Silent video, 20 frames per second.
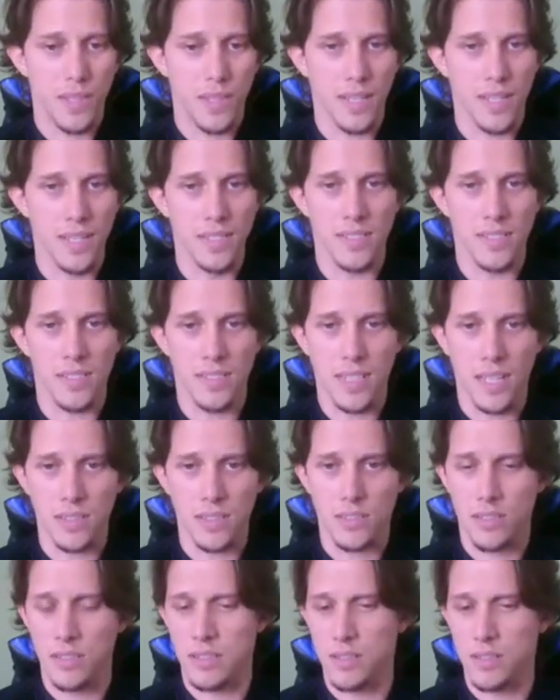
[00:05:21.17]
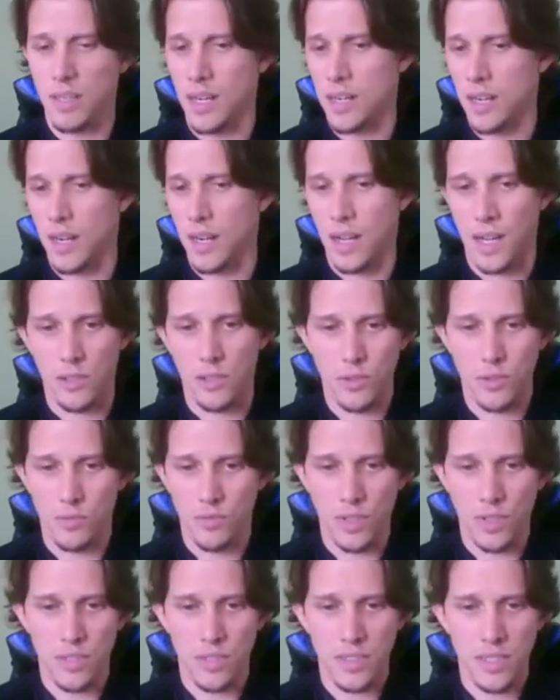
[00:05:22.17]
his stats are also
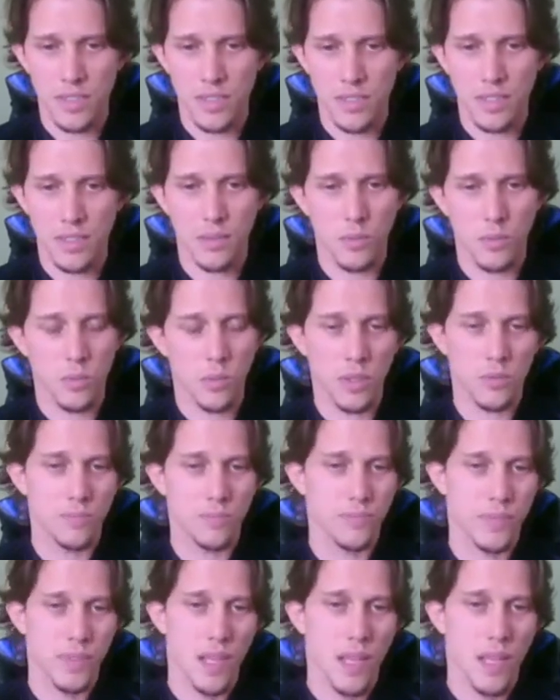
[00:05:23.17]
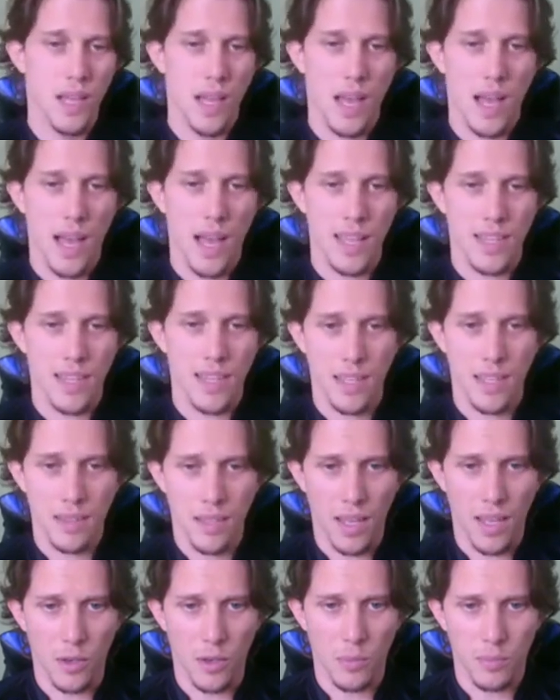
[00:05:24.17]
very decent. Well, I
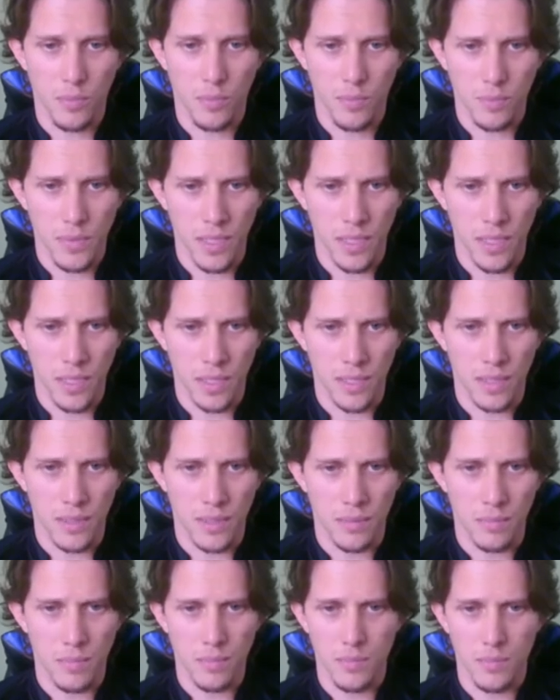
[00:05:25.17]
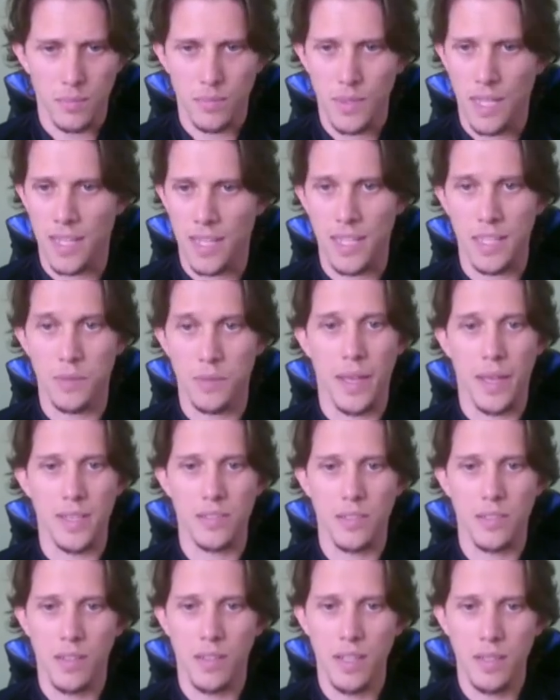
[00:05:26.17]
can't help, I can't
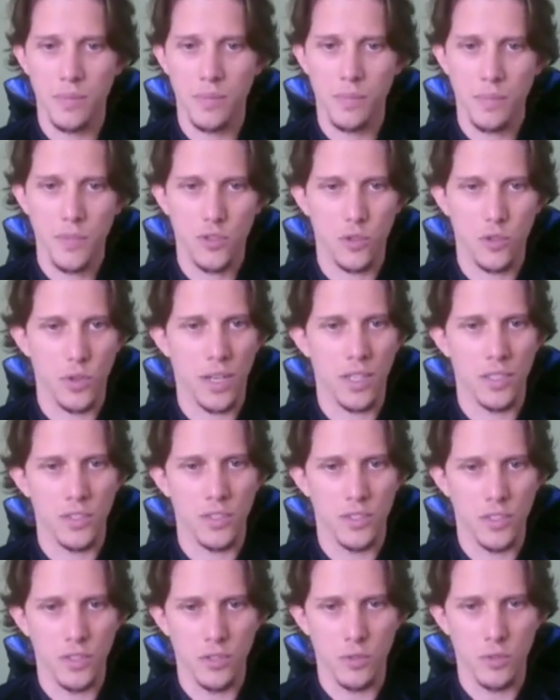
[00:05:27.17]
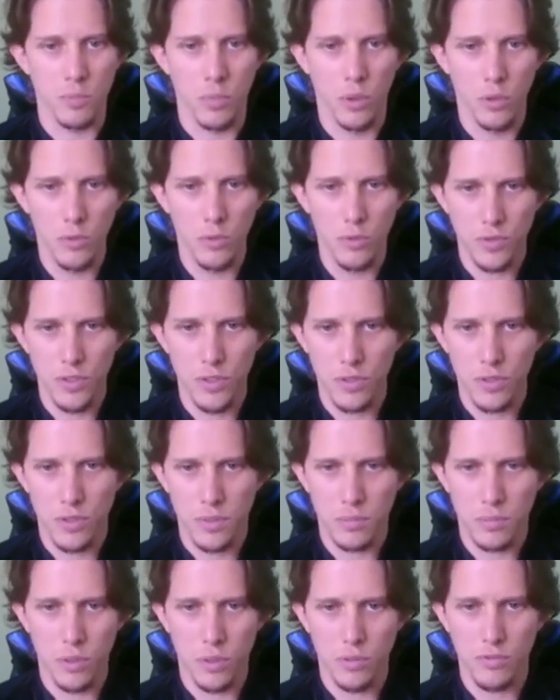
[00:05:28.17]
pass on him, so we're going to use
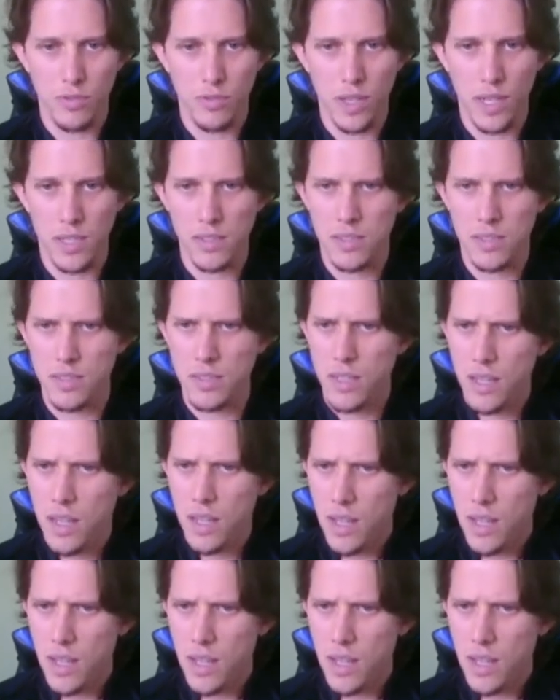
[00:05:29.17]
both cards.